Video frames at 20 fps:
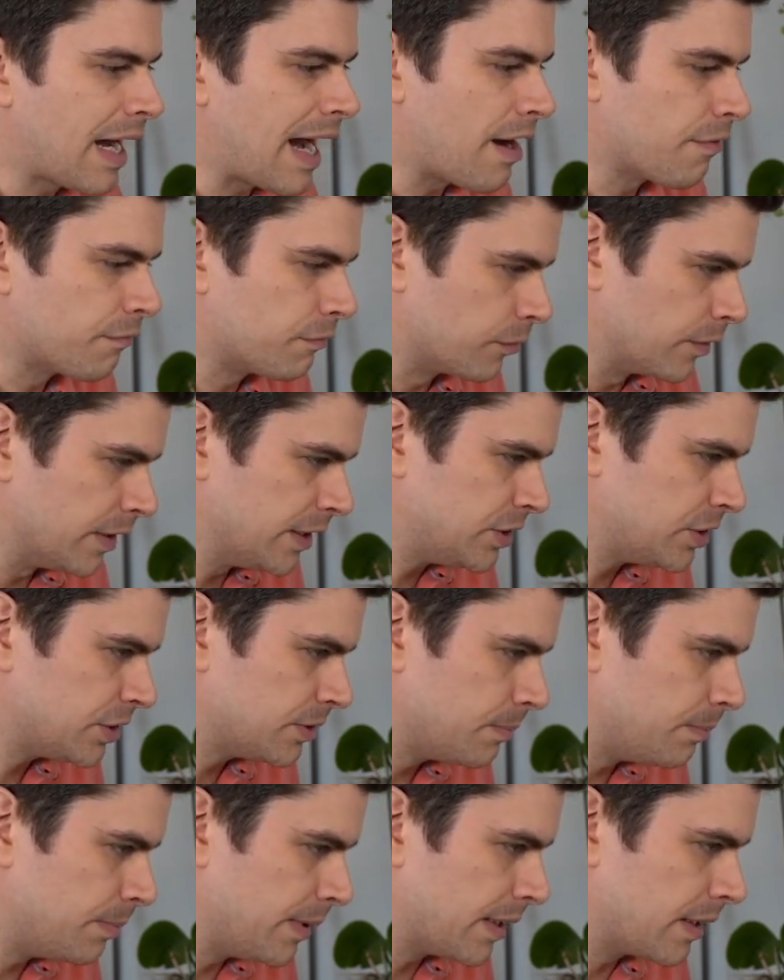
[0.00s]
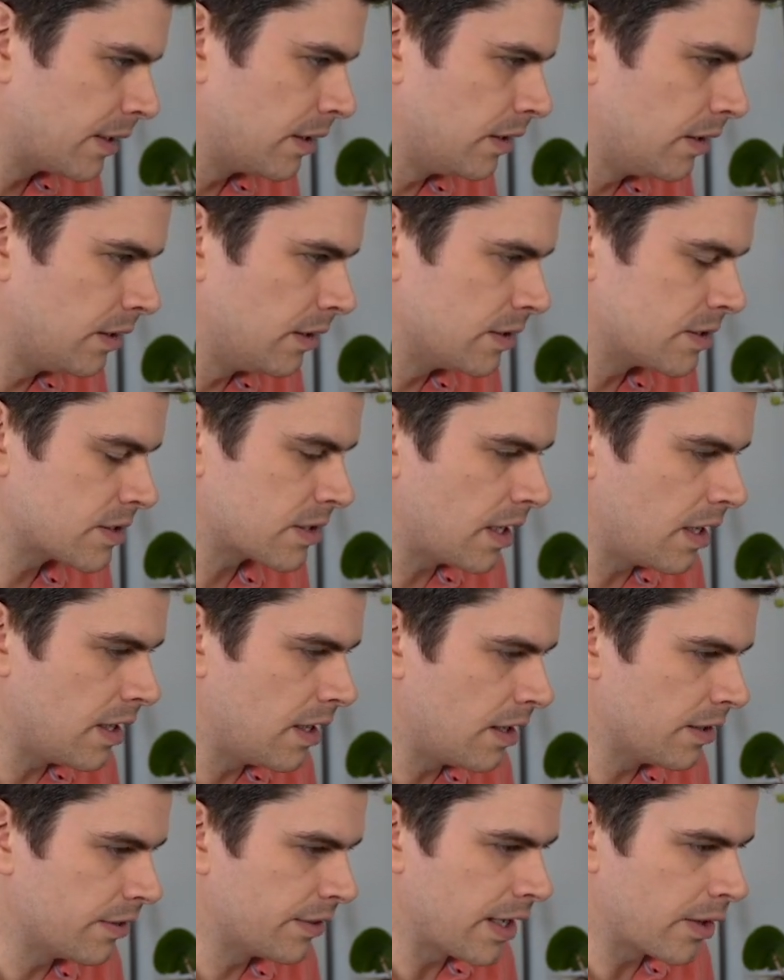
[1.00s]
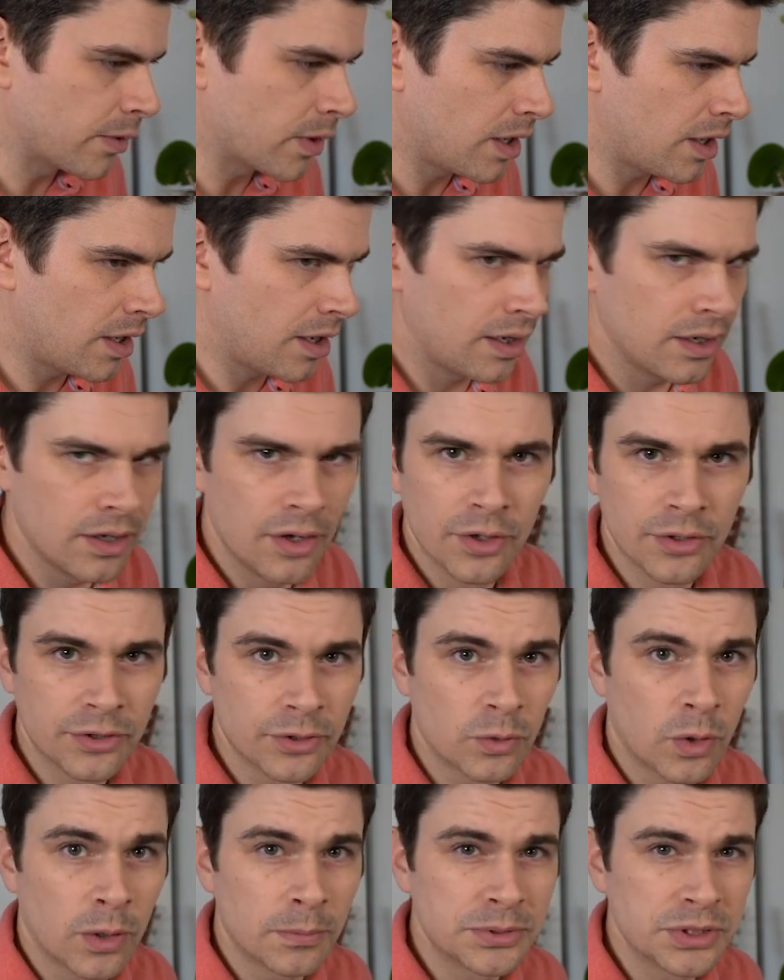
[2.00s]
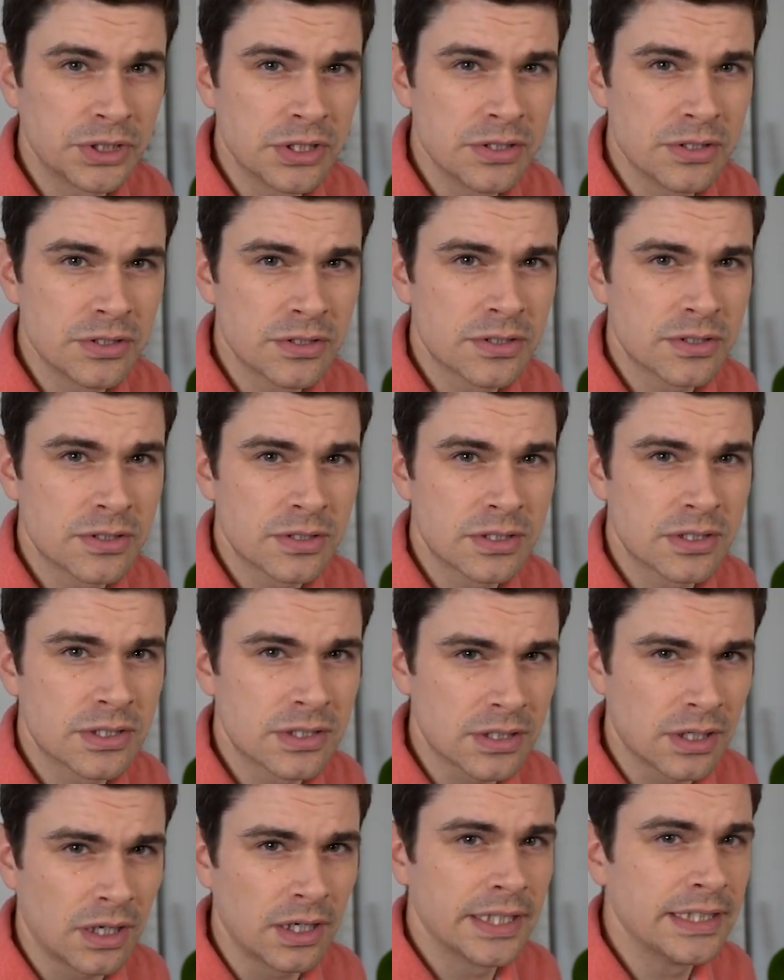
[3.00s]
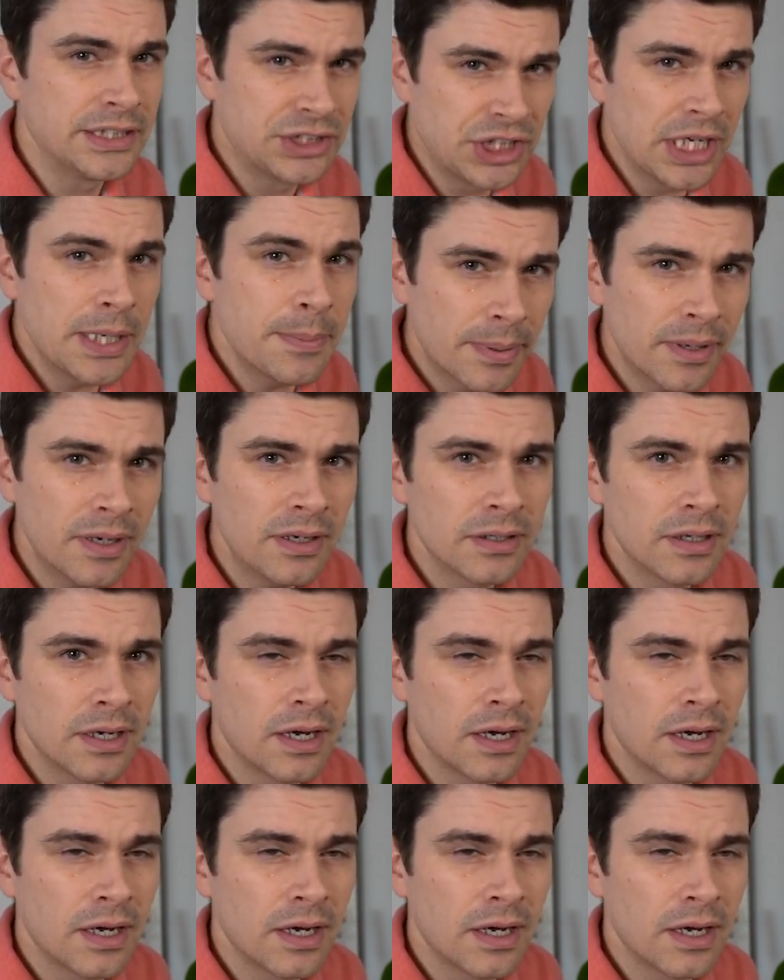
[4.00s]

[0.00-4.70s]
average because there are other options slightly cheaper,